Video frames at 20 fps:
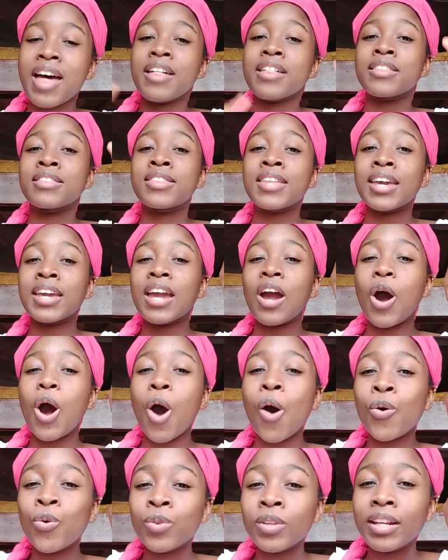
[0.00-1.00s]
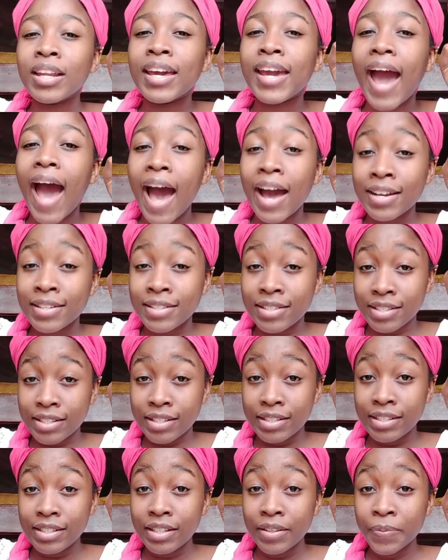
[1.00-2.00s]
they only
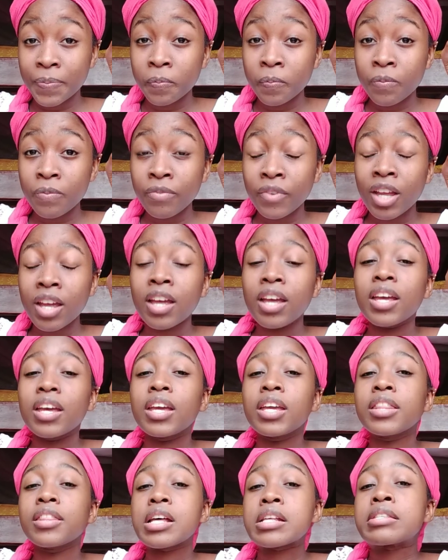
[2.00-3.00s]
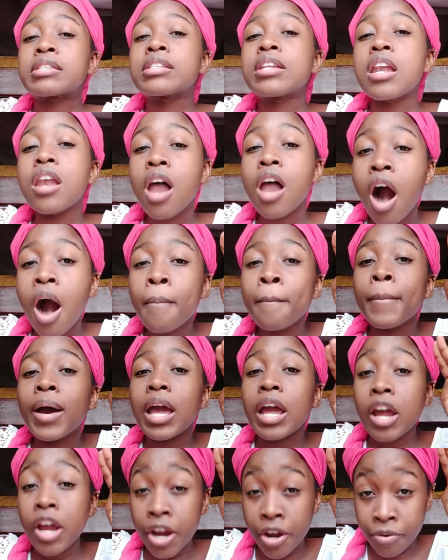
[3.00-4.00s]
acted in the slum
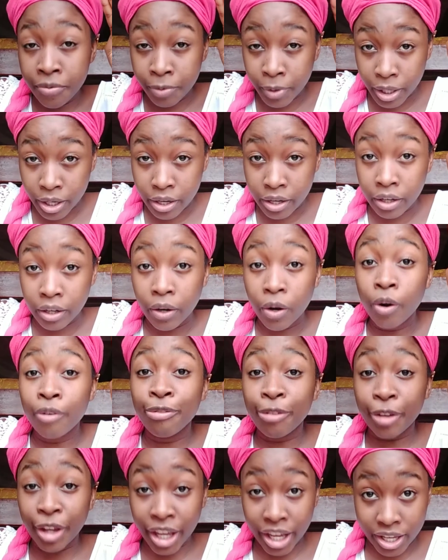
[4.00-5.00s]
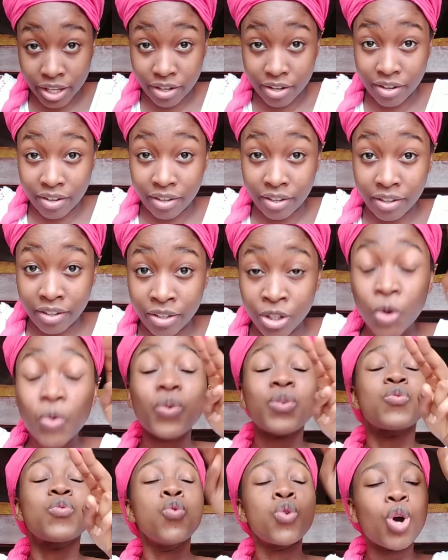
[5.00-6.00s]
area of Kenya.
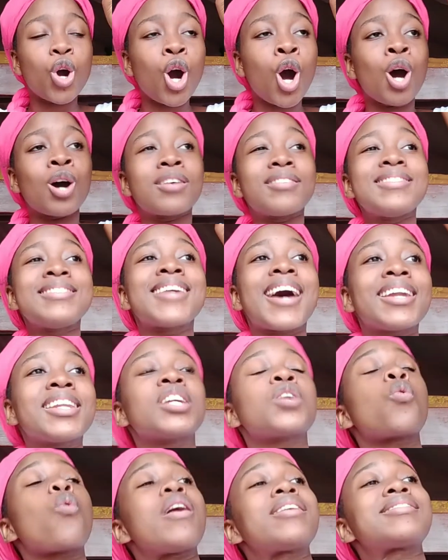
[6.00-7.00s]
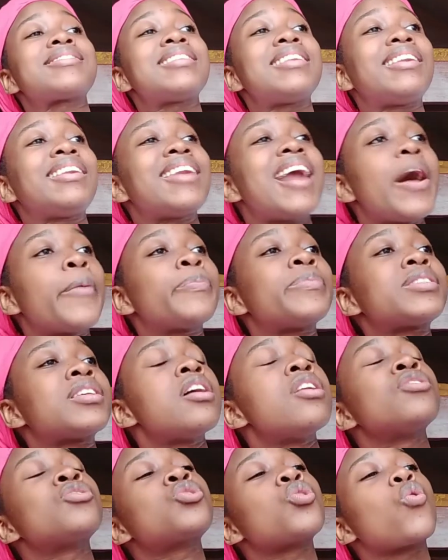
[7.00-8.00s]
Uko ndani kwa slums.
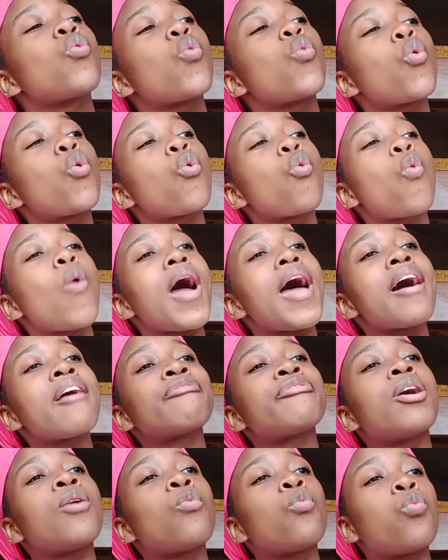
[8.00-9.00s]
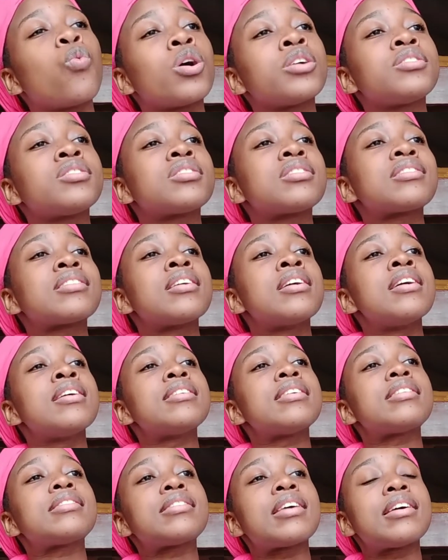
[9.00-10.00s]
So whoever watched
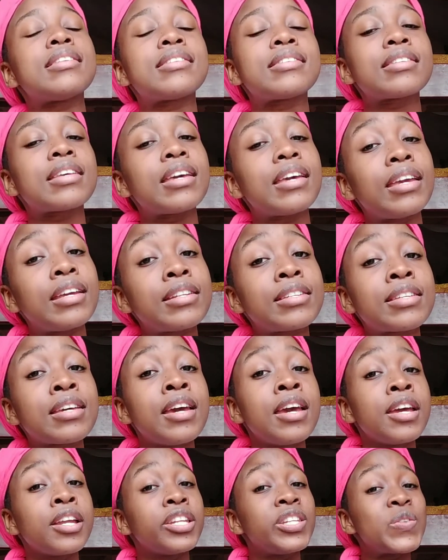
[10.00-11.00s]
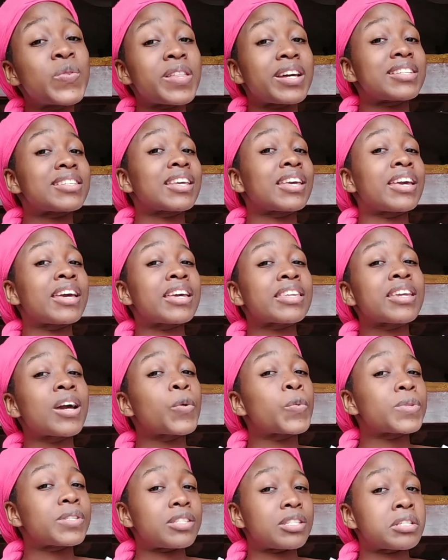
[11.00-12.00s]
Sense8 knew that Kenya
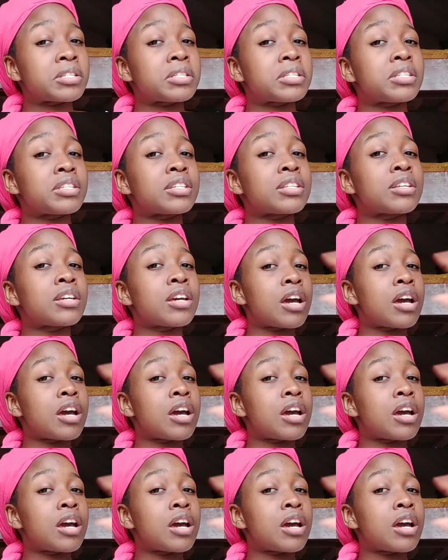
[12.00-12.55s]
was just